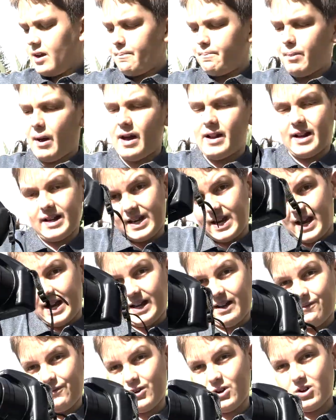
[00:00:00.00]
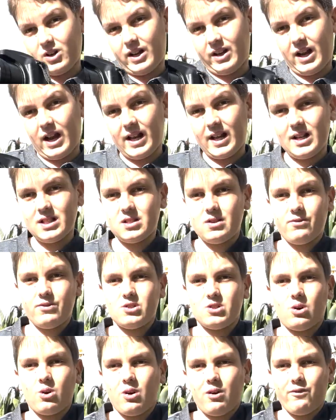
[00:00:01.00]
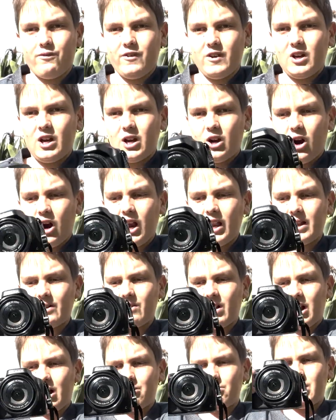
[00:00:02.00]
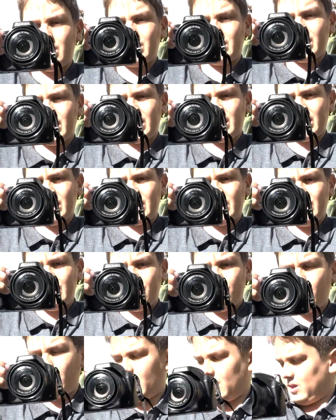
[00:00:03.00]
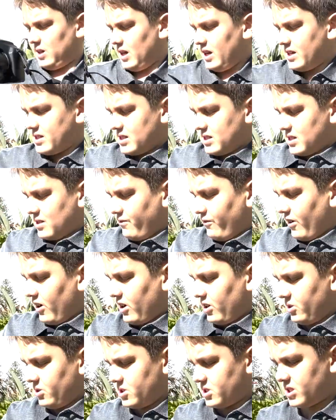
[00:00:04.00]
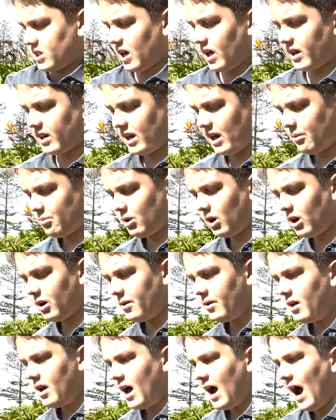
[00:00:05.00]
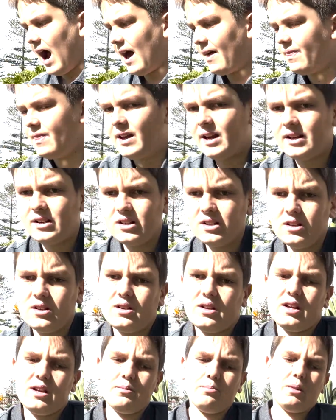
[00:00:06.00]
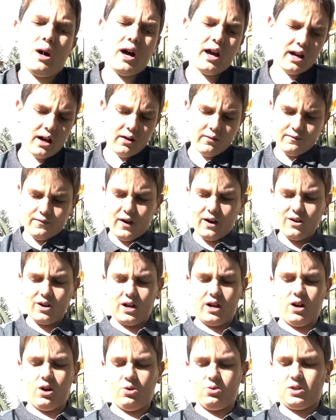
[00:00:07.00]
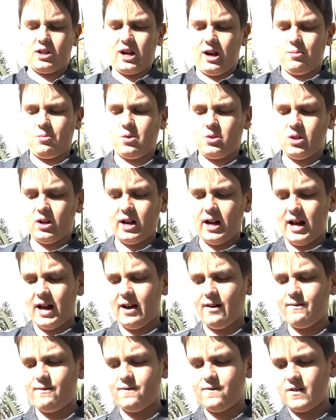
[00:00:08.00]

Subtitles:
But again, if you're getting into photography, I'd highly recommend getting one of these. It's a very good starter camera. And then my very old camera that I have